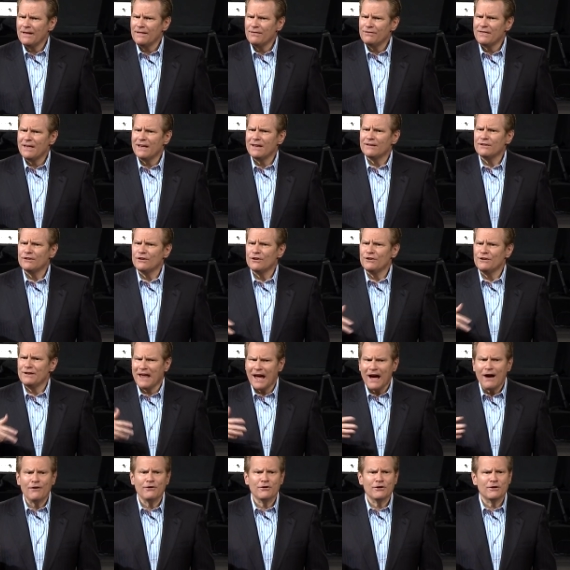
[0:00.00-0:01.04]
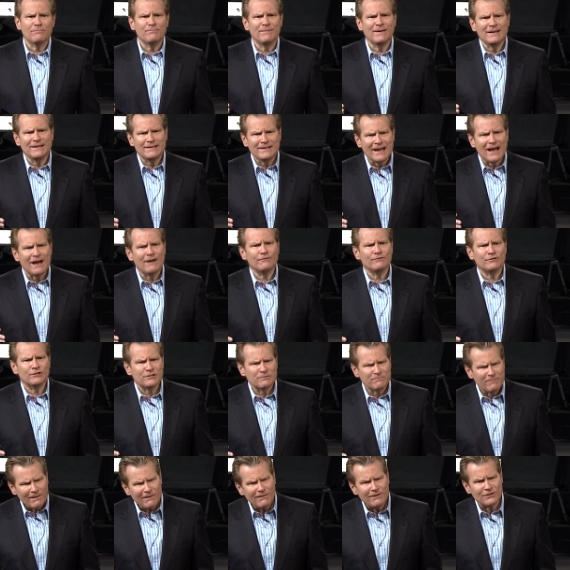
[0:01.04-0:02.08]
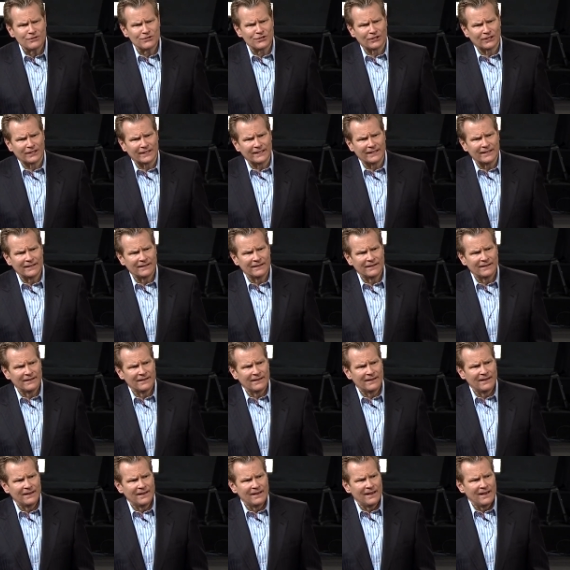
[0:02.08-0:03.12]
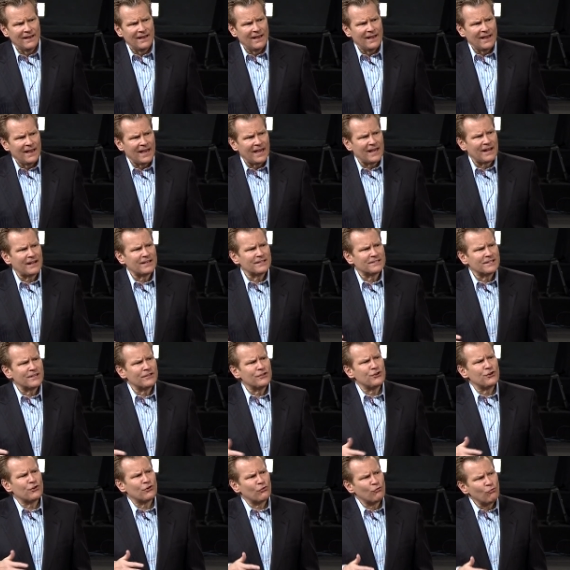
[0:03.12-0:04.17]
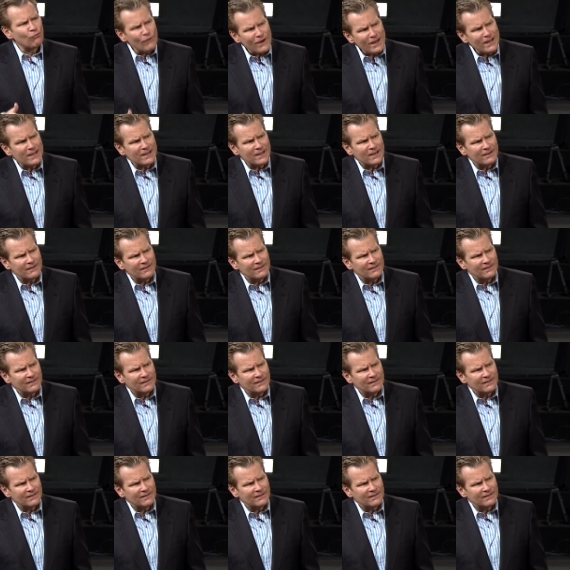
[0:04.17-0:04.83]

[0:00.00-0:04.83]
that now you're beat down spiritually. And I said, You're weak.